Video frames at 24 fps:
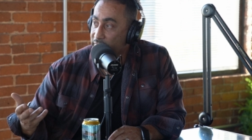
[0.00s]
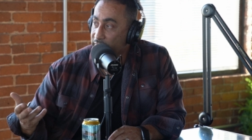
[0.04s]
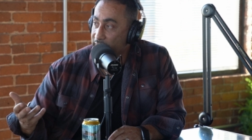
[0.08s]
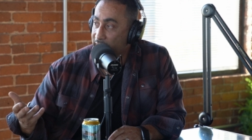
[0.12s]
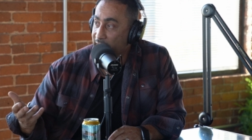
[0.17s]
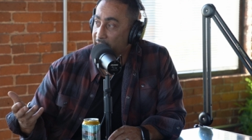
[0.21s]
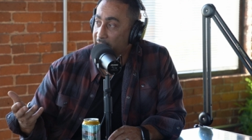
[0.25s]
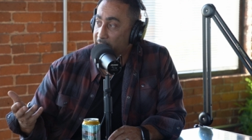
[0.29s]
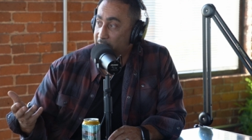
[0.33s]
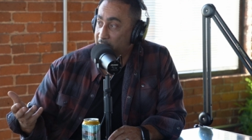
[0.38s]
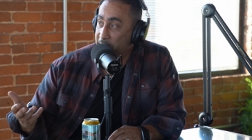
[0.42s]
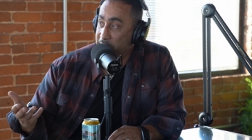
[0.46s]
and
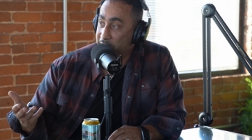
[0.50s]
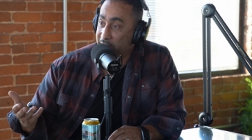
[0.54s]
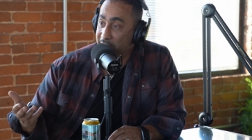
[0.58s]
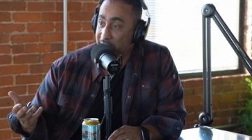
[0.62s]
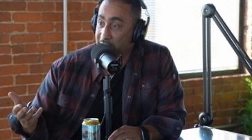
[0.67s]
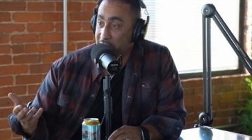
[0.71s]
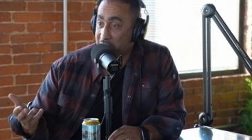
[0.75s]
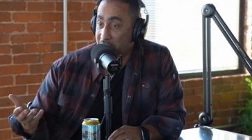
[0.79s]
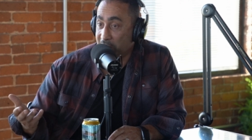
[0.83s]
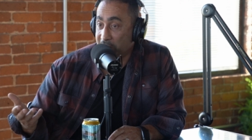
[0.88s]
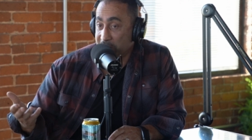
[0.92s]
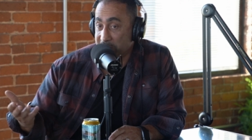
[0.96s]
came up to
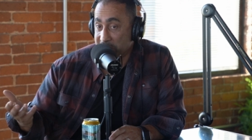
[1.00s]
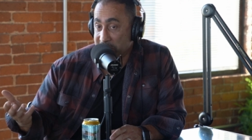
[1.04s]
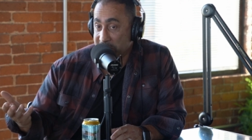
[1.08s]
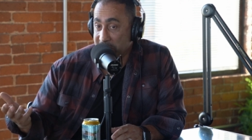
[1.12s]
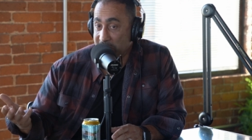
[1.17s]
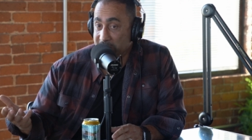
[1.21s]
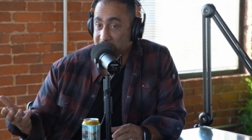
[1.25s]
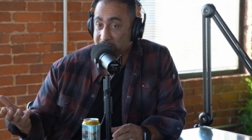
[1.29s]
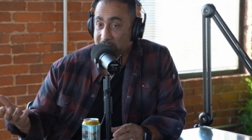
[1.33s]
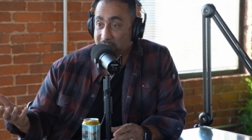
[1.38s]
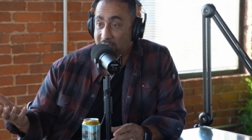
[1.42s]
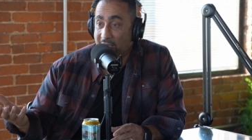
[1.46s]
the front and
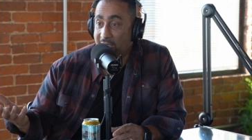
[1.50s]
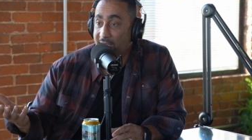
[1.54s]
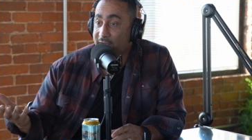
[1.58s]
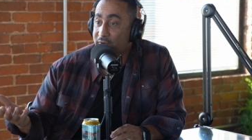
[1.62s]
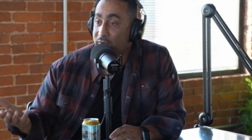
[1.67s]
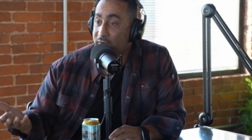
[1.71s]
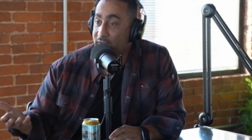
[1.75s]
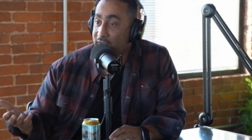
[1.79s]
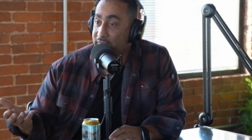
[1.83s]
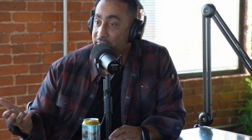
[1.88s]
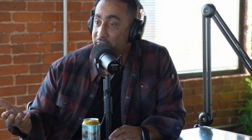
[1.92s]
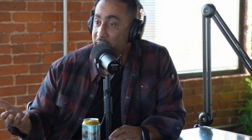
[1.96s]
said, I
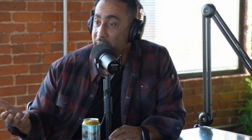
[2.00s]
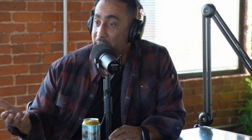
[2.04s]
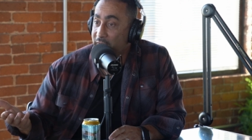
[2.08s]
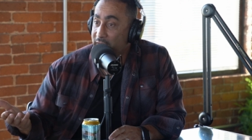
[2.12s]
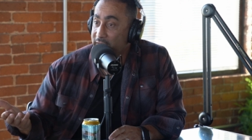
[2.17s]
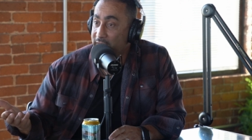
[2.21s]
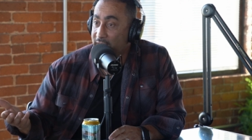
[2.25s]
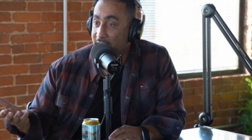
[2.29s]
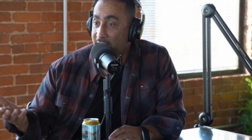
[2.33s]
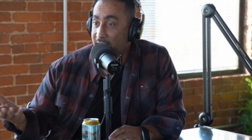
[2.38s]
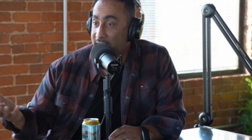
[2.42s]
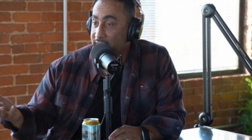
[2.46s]
don't have the
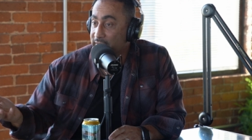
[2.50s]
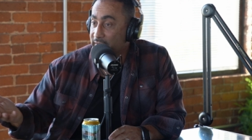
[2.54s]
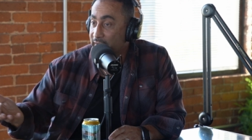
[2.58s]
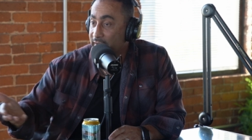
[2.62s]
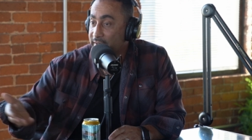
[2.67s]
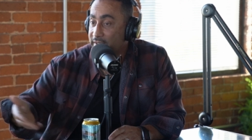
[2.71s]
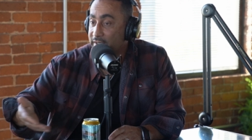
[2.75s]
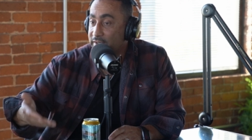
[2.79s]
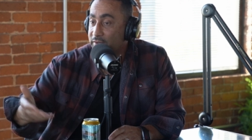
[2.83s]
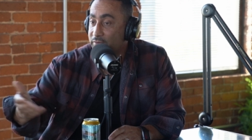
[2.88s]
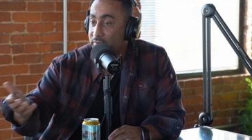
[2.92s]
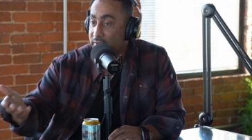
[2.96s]
money. I
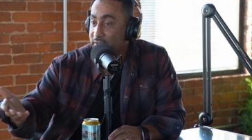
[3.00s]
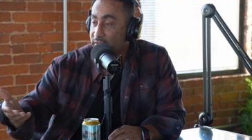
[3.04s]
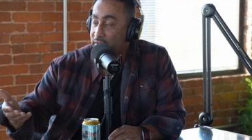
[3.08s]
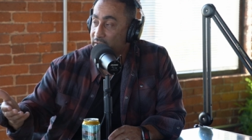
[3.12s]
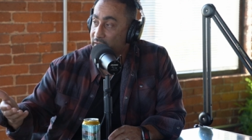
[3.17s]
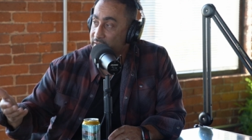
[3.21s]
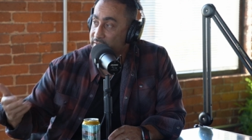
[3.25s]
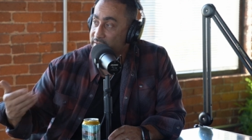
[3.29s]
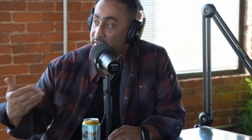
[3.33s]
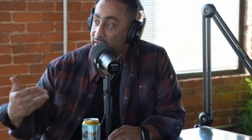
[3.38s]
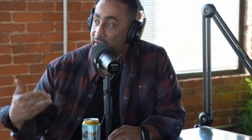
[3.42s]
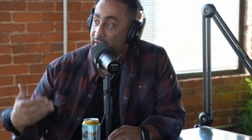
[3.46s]
didn't
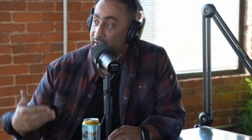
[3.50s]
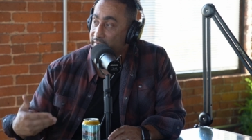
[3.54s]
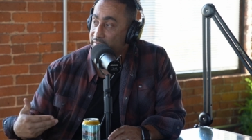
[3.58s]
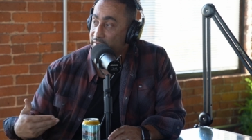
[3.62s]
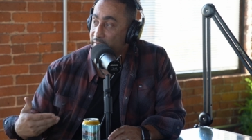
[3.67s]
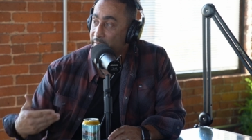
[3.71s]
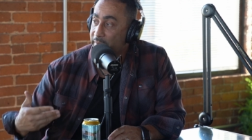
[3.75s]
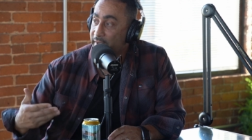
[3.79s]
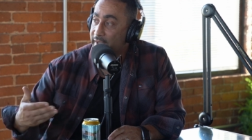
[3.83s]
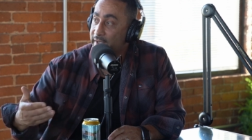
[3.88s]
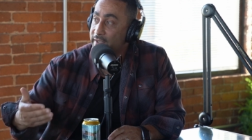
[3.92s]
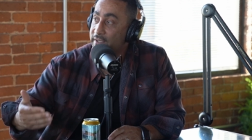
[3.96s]
realize that I have
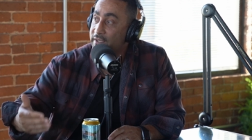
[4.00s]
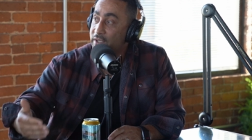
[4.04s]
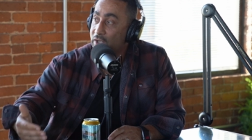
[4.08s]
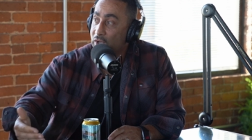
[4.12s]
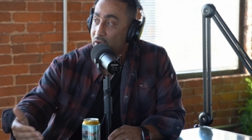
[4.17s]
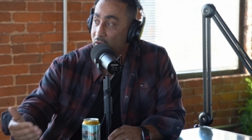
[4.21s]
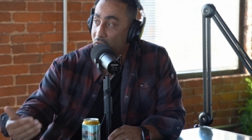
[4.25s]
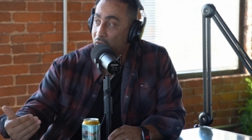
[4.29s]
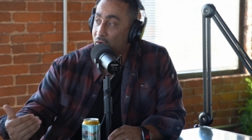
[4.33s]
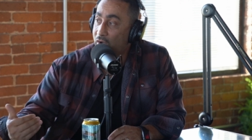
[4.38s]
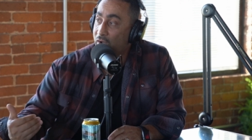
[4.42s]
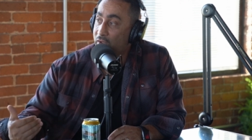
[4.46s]
to pay
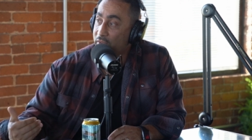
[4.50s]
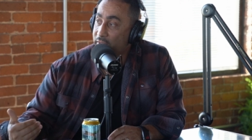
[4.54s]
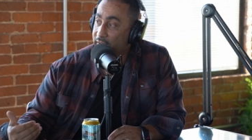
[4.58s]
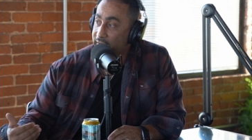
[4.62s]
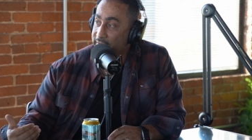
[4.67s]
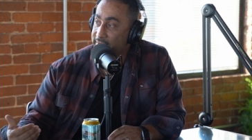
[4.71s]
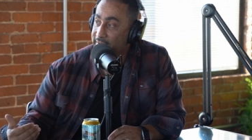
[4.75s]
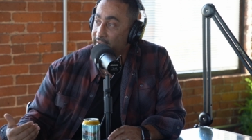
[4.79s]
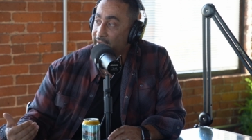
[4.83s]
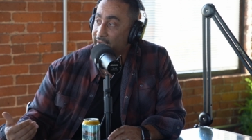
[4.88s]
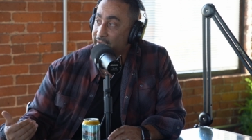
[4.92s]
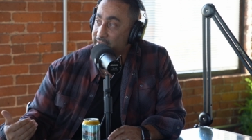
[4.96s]
all
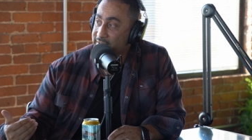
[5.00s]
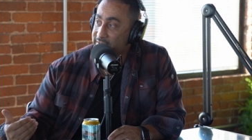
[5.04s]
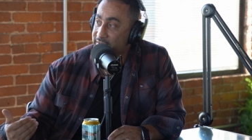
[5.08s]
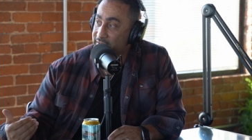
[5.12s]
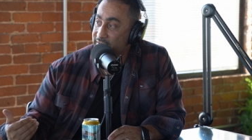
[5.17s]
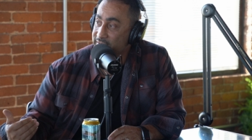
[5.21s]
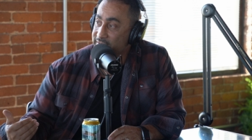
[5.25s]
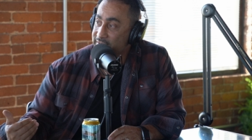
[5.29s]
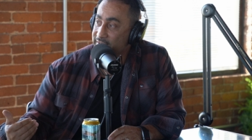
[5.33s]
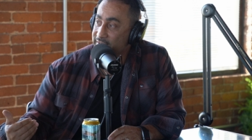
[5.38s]
that taxes.